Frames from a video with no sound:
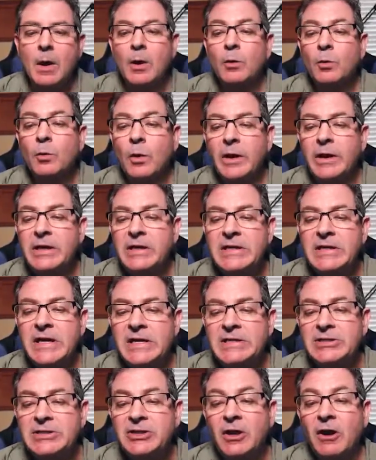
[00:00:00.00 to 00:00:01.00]
Running
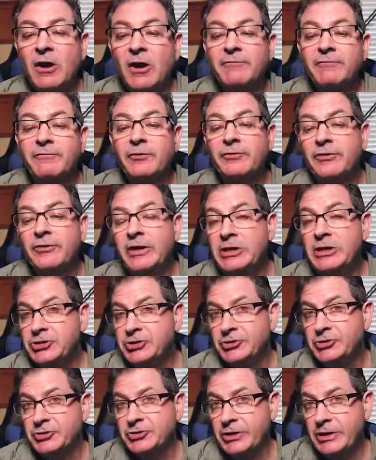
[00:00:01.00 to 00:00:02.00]
as
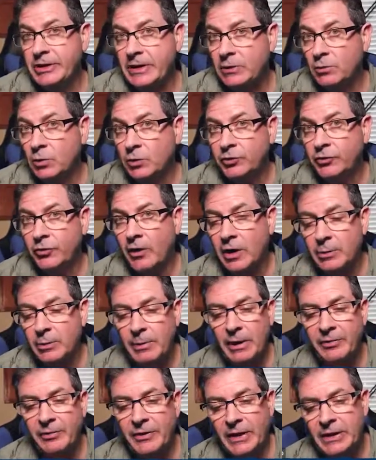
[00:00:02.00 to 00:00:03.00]
confrontation seeking, we'll talk
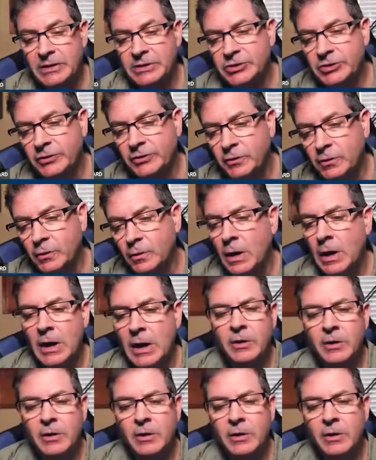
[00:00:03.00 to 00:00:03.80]
about that too.